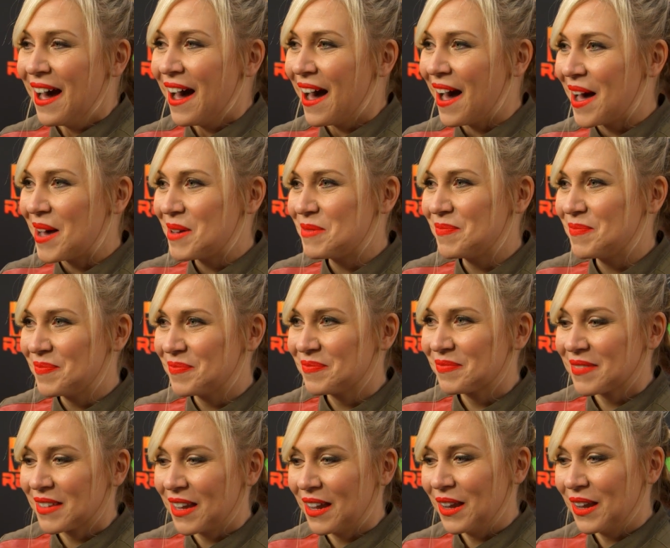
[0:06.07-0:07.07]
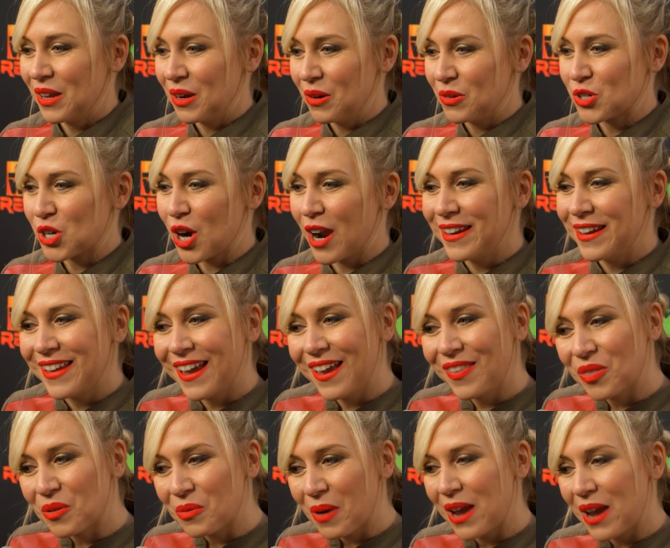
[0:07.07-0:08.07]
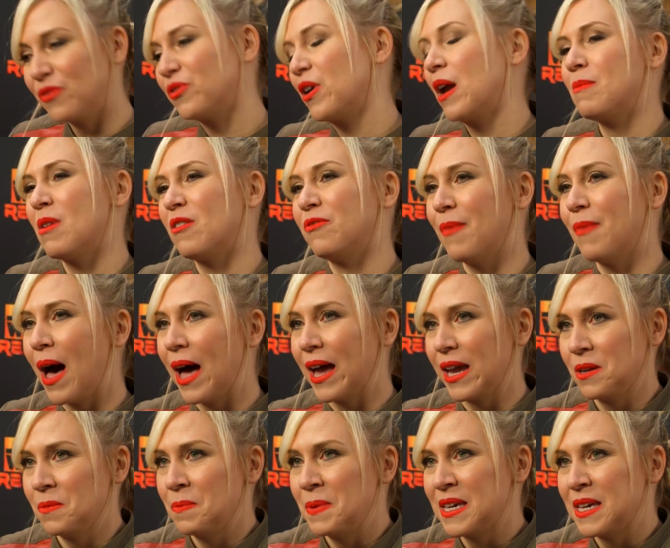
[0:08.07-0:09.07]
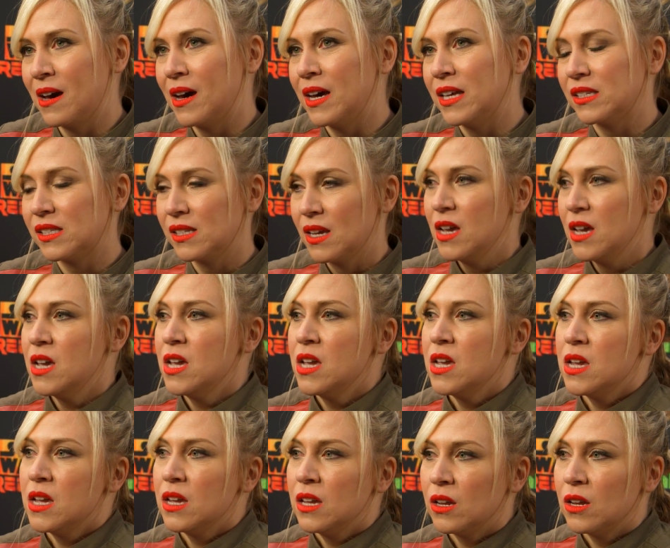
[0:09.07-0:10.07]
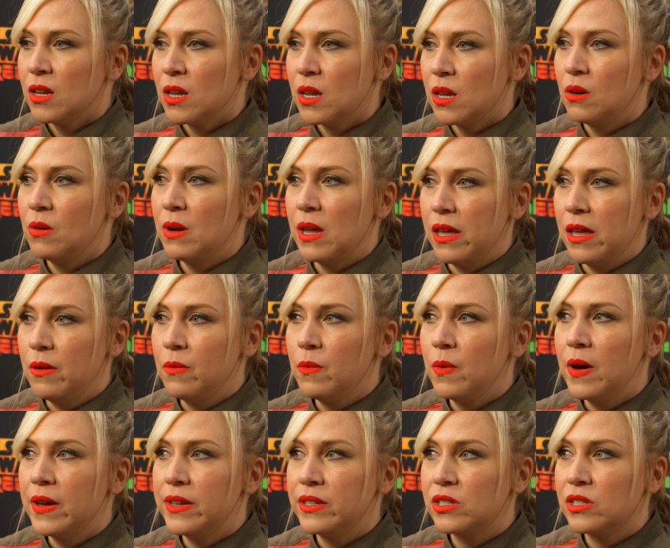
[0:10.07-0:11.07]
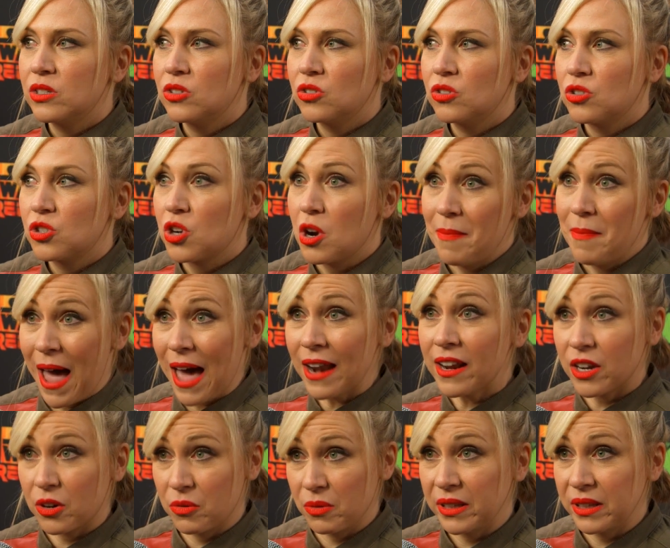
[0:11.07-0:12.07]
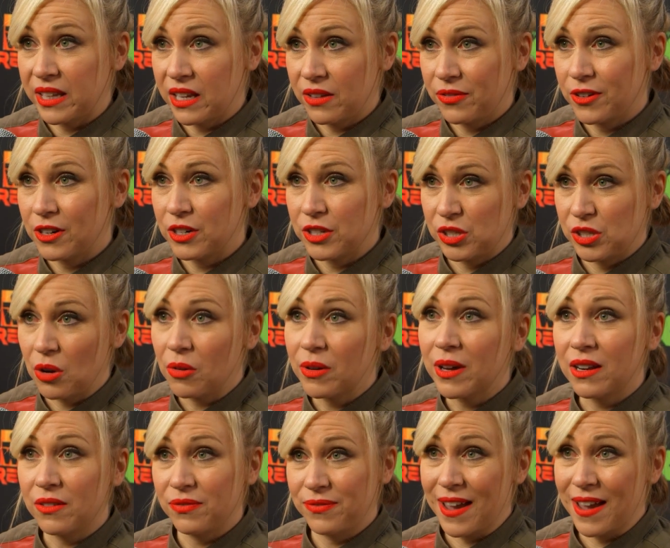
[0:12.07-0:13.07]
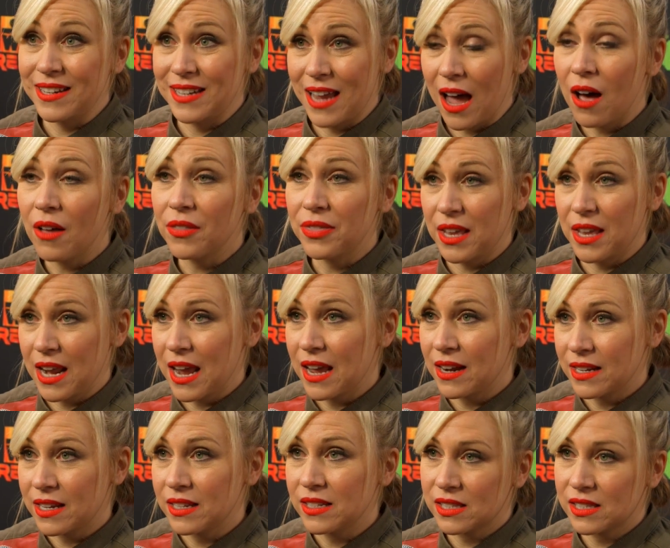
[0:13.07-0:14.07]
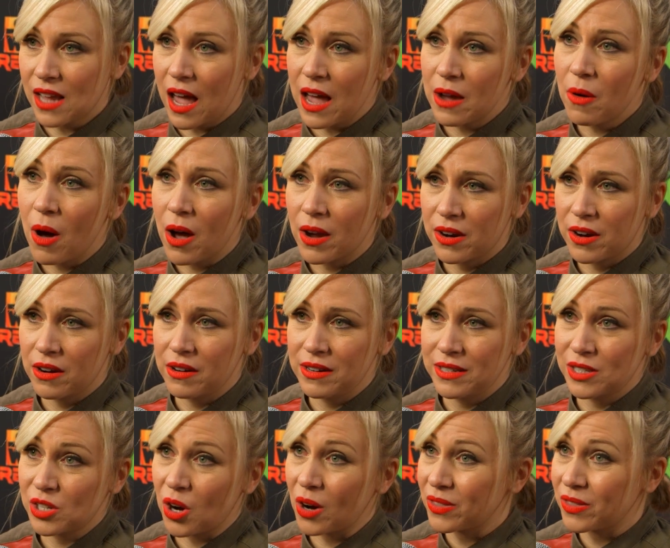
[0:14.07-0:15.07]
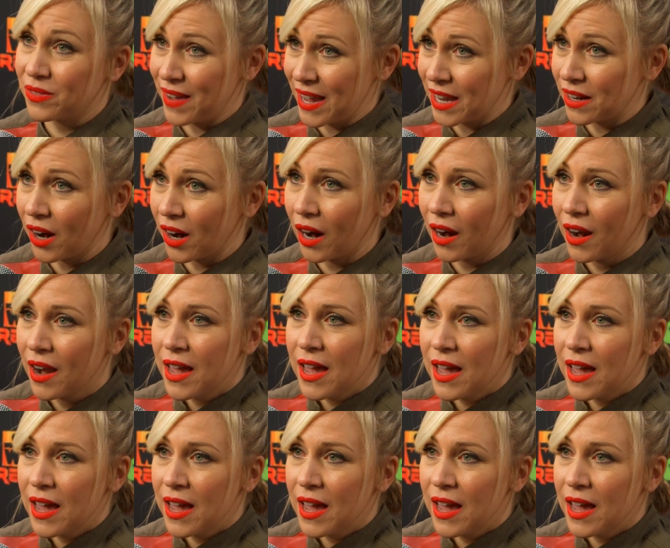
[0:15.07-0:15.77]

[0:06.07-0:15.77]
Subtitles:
trying to get in the right frame of mind because, it was traumatic really for Ahsoka to find out that Anakin Skywalker is Darth Vader.